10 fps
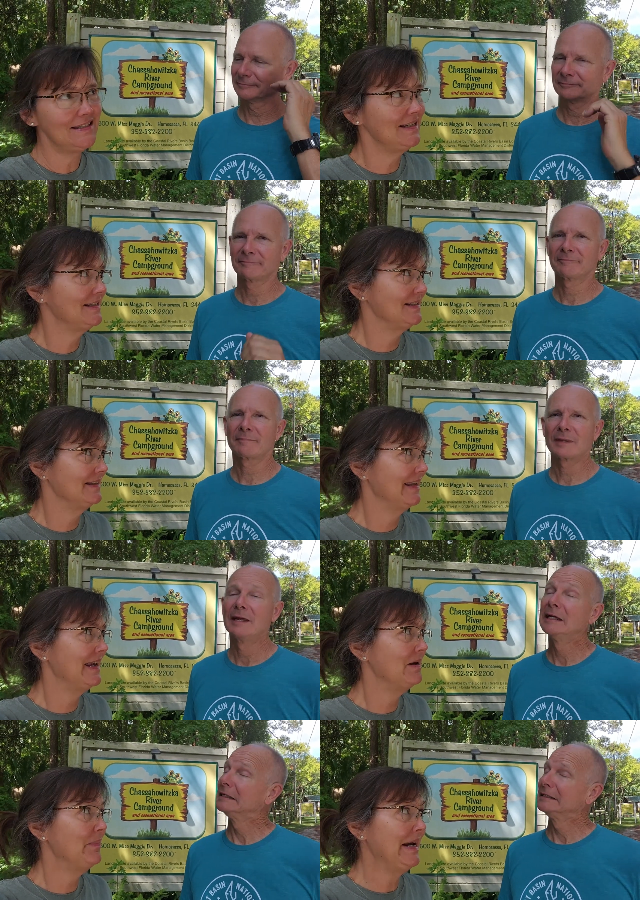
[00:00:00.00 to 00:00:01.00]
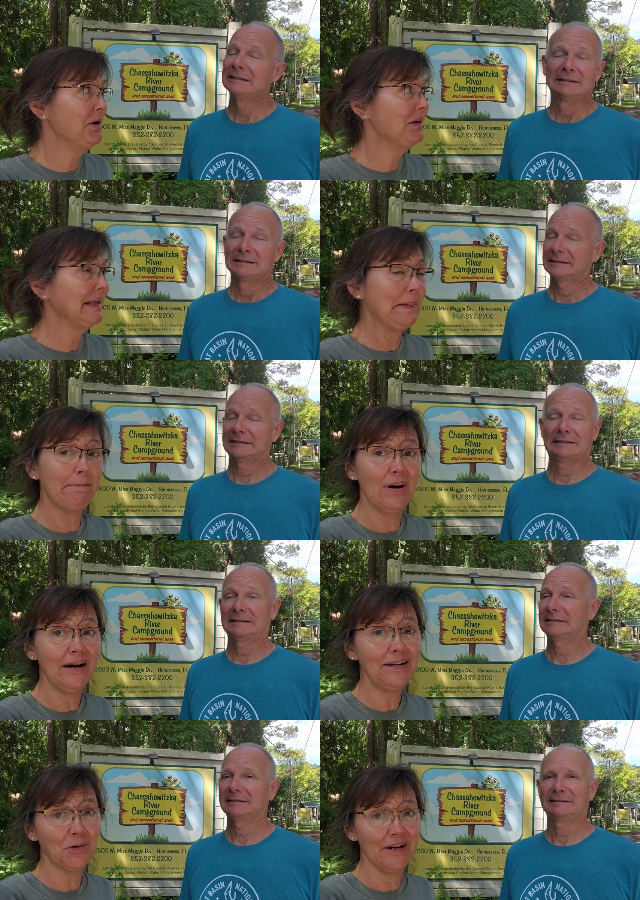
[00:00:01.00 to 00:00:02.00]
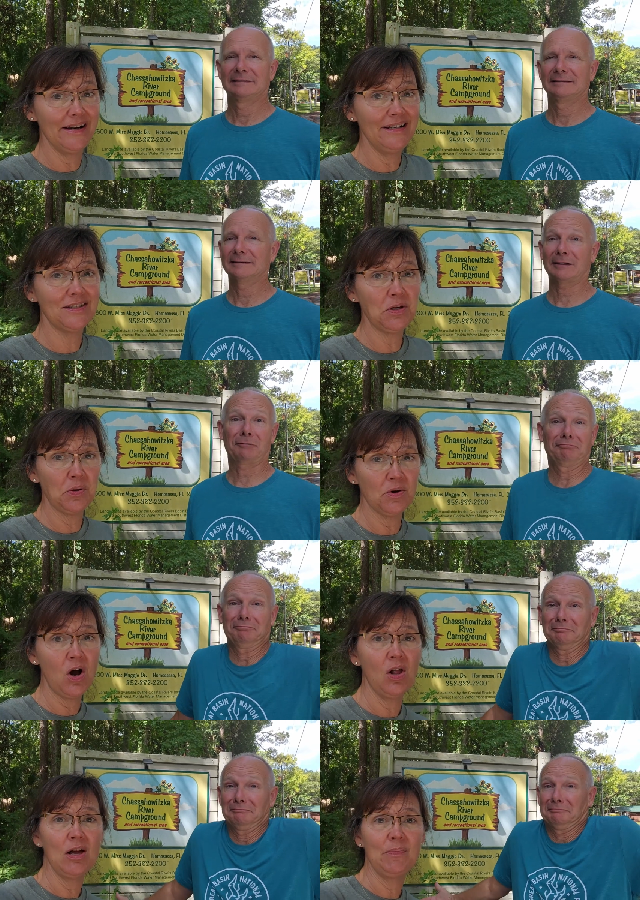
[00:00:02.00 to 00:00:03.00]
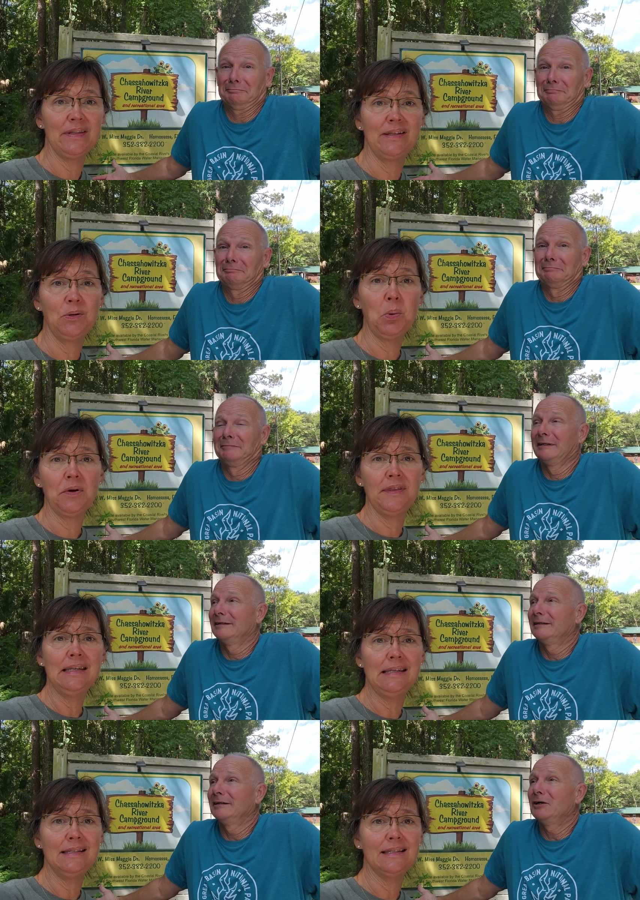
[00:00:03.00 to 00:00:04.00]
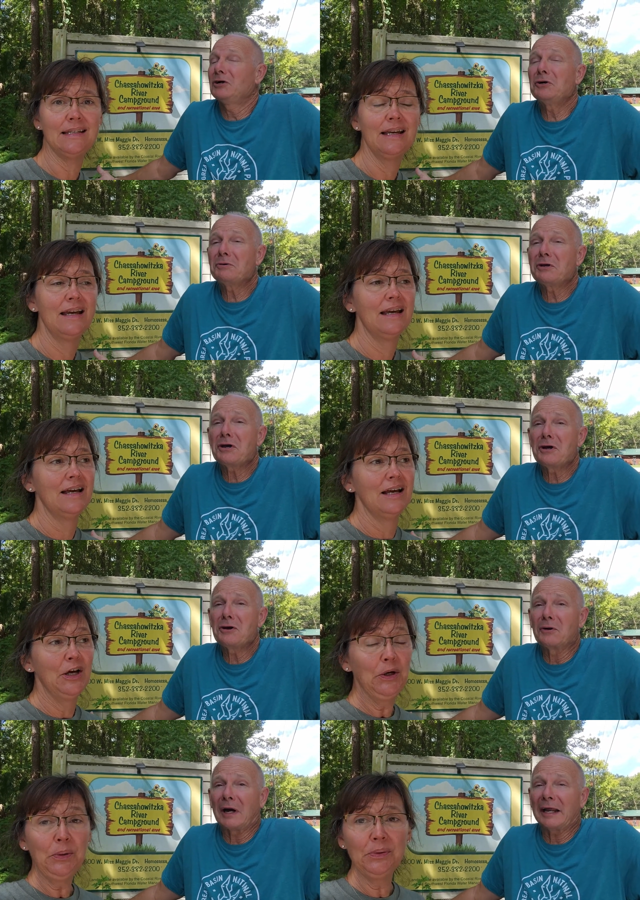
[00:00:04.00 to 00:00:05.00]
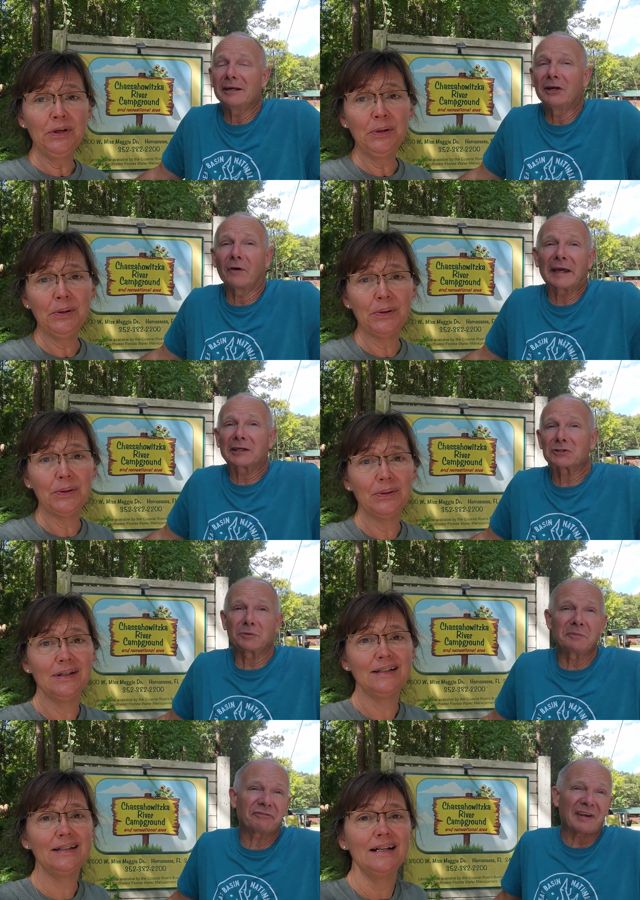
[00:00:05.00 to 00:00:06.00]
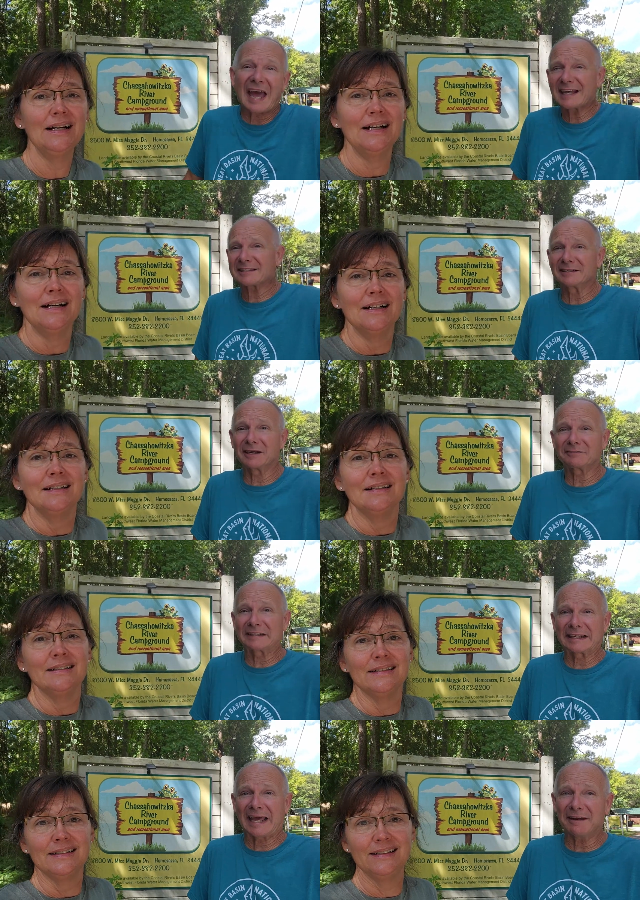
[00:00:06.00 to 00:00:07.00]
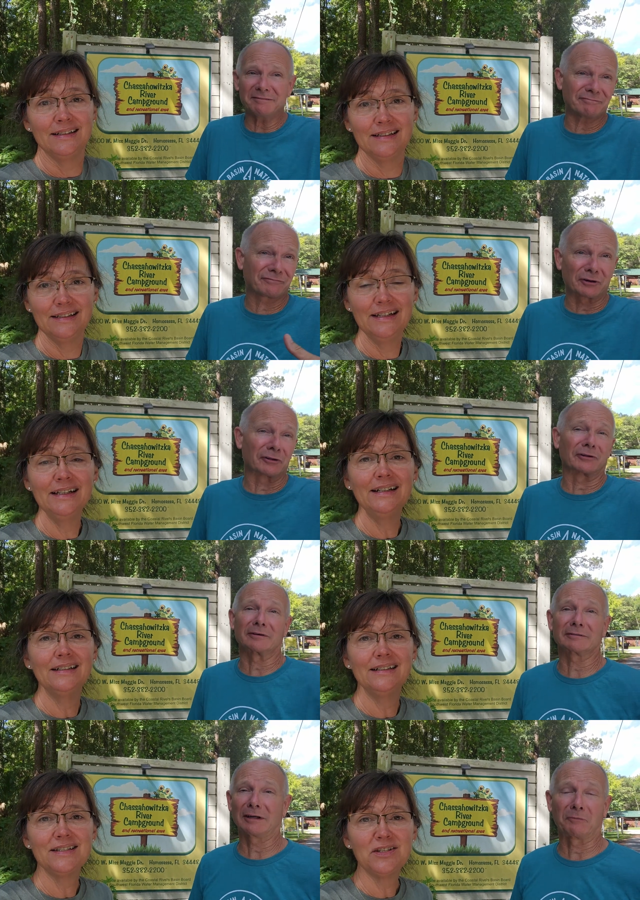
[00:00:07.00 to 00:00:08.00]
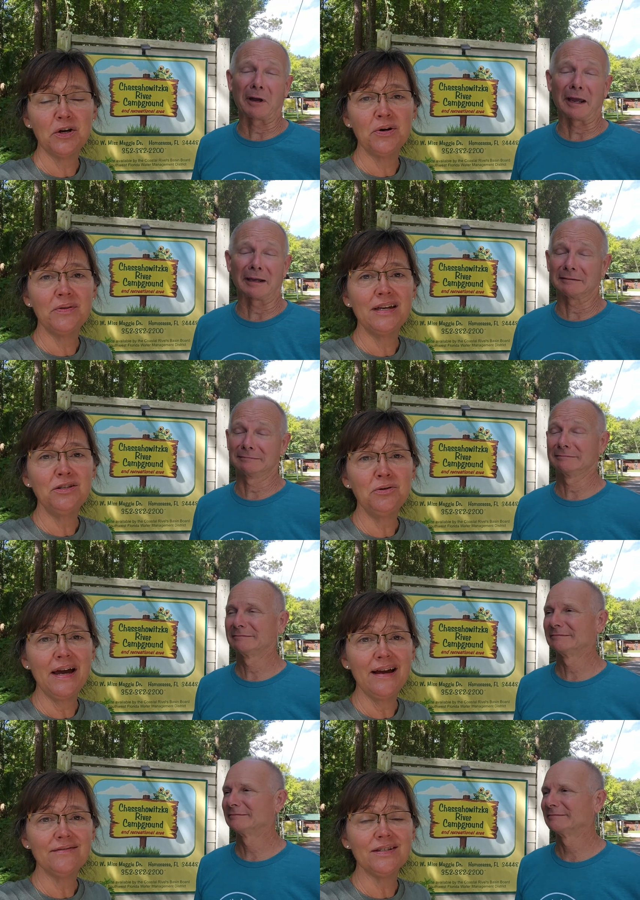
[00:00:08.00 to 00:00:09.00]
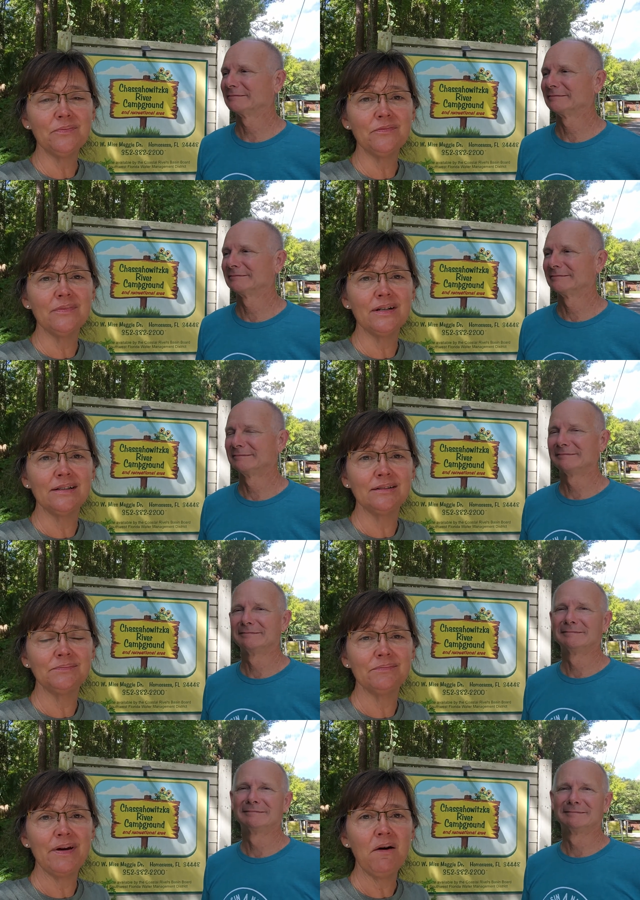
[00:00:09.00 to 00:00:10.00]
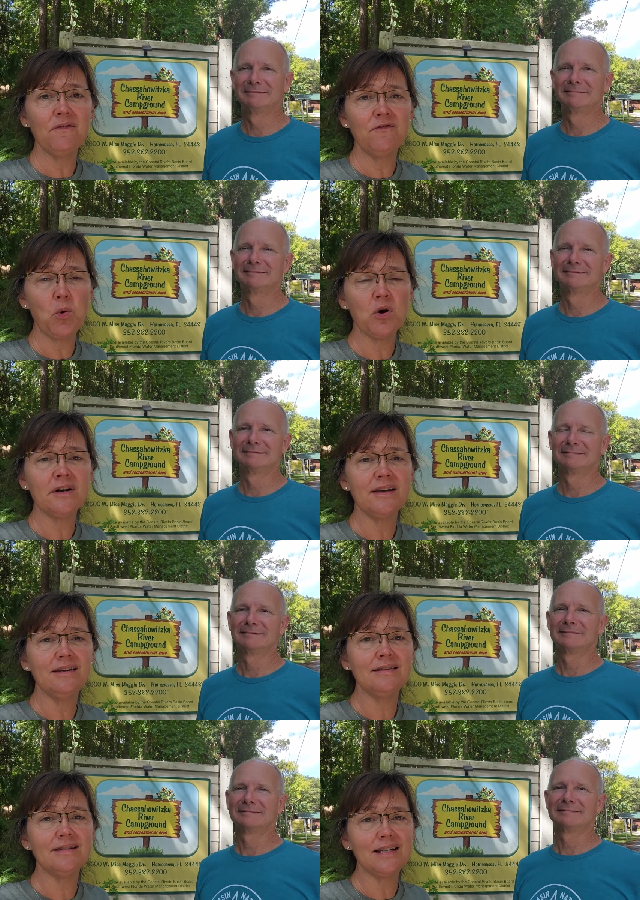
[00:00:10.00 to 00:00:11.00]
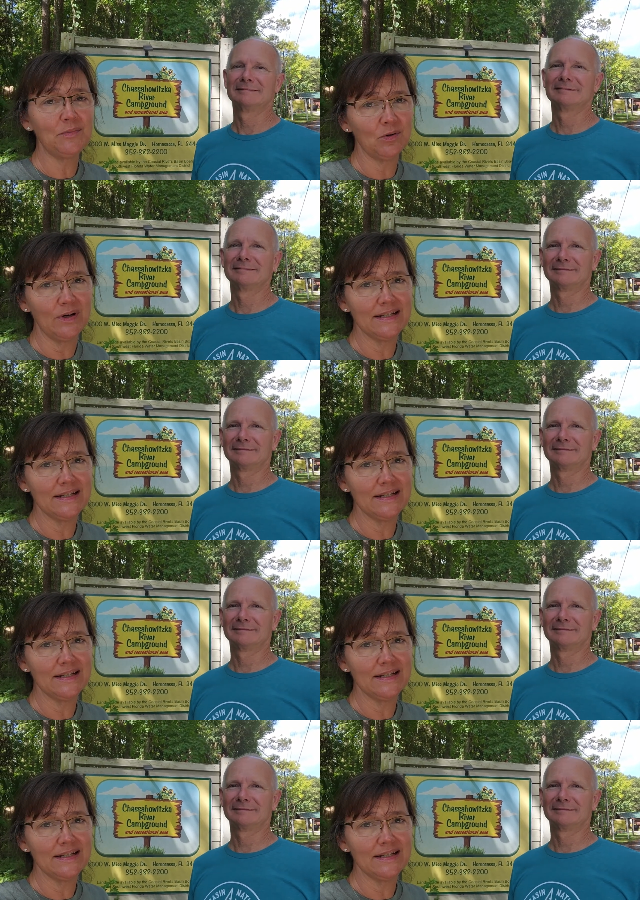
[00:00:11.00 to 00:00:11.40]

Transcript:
Speaker 1: season. They apparently migrate, so they're all up in the northeast. Who knew? Who I didn't know they could
Speaker 2: swim fast enough to get further yeah, away. So they
Speaker 1: do have some um, about 40 summer